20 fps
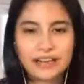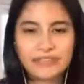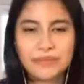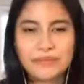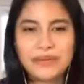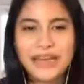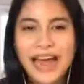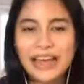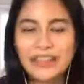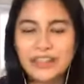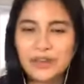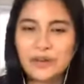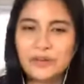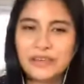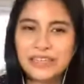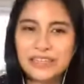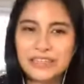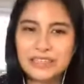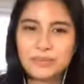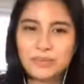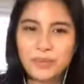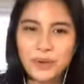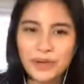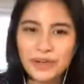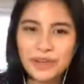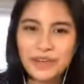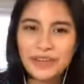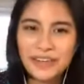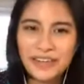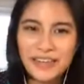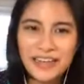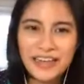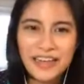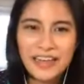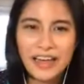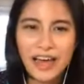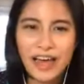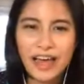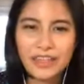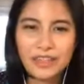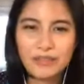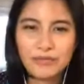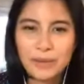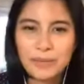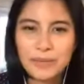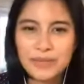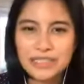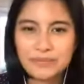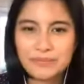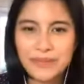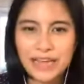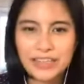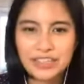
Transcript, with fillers: from Cathy O'Neil's book, uh, The Weapons of Math